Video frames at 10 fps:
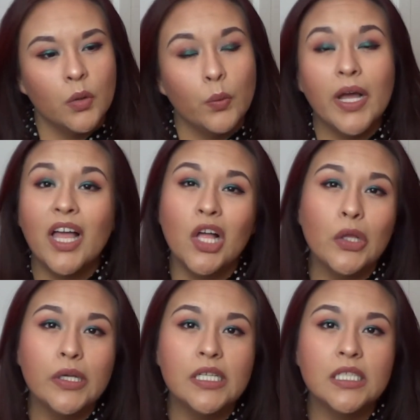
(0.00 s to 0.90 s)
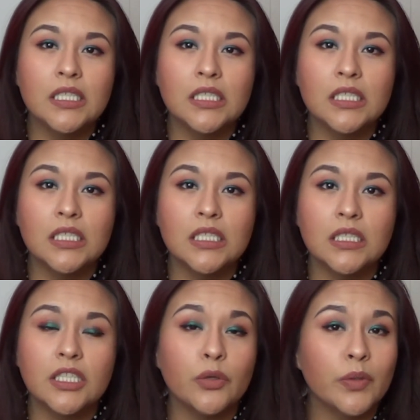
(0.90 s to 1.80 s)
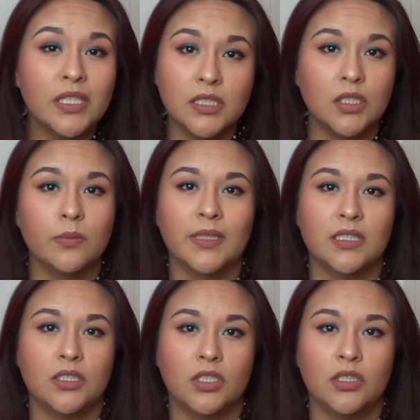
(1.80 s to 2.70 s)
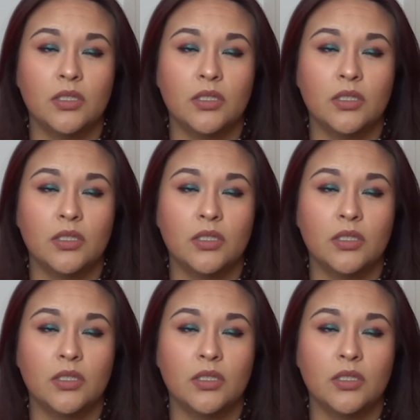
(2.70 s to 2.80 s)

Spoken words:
Well, there was no mustard,